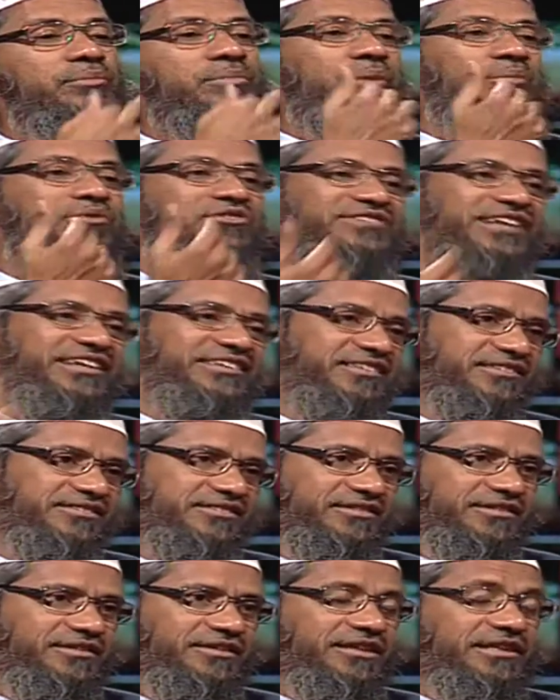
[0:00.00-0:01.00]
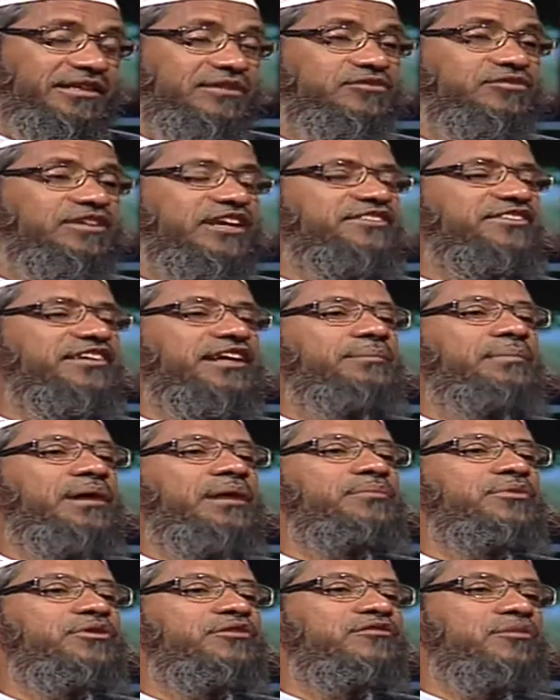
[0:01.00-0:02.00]
trim your mustaches. So that's the
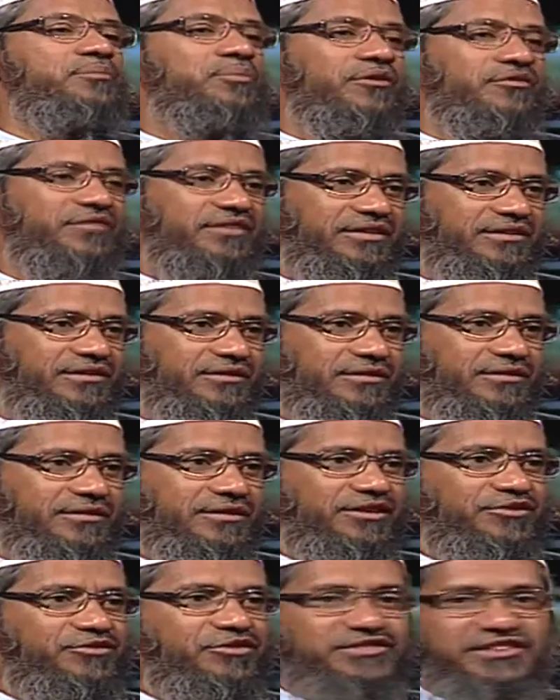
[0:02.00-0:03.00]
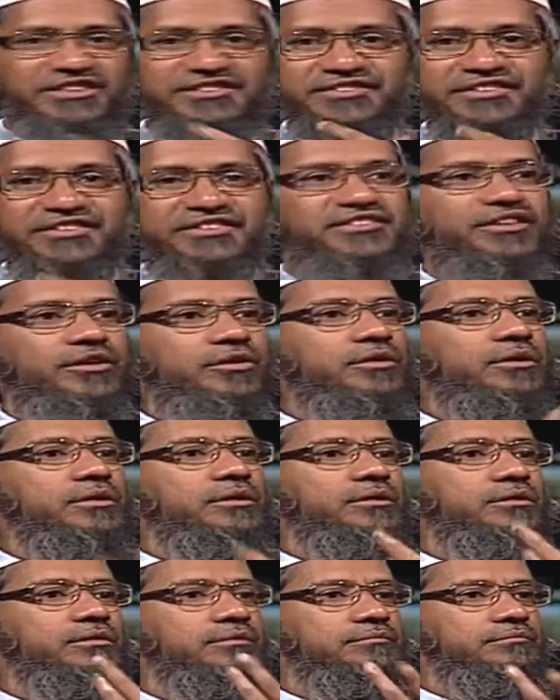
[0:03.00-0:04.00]
commandment of the Prophet. So this is a
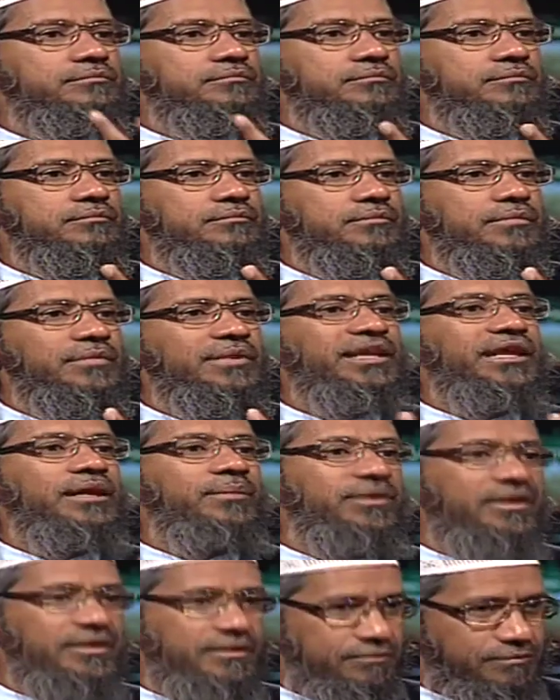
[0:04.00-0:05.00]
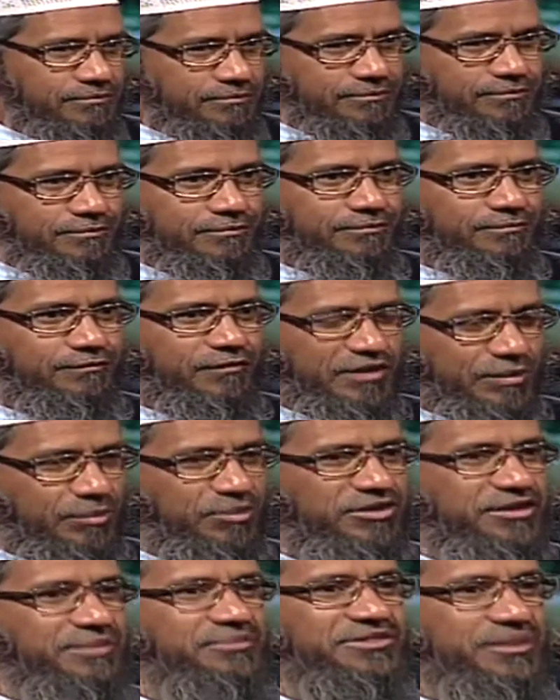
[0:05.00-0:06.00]
good label for the
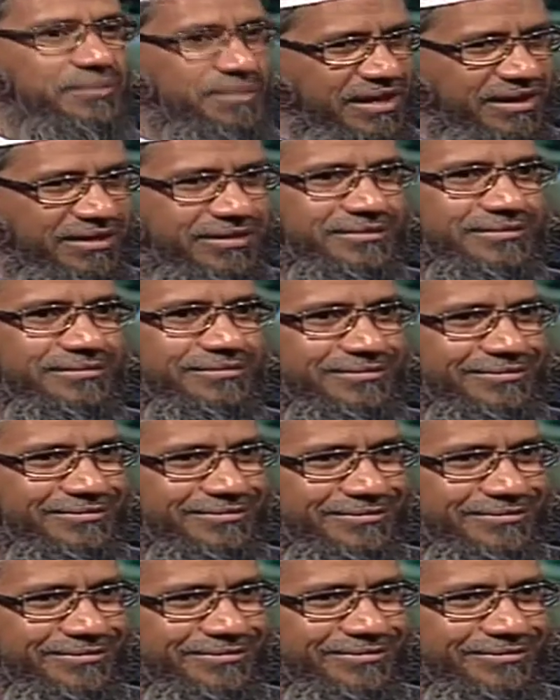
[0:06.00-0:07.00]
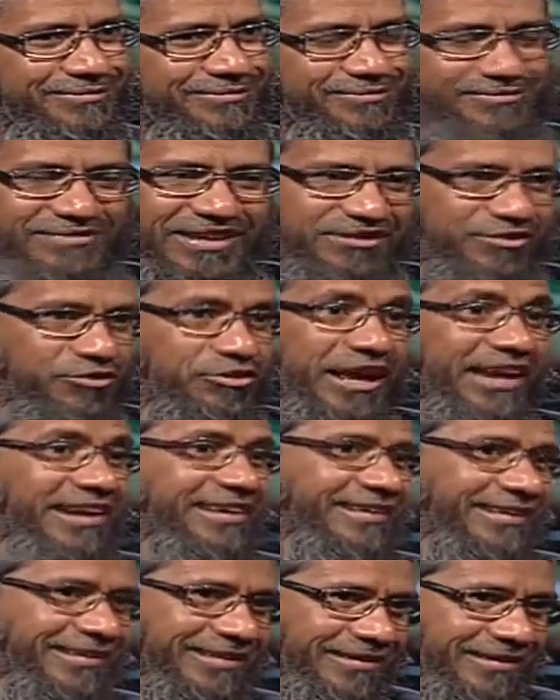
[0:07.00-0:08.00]
Muslims, the beard. That's a good
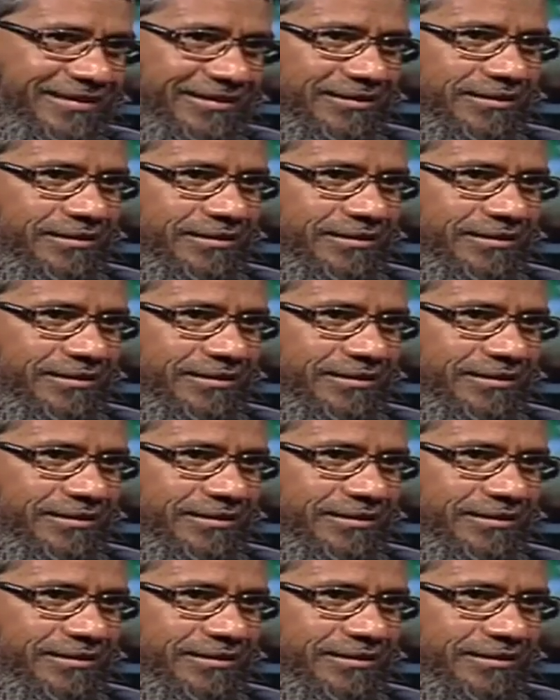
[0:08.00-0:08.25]
identity.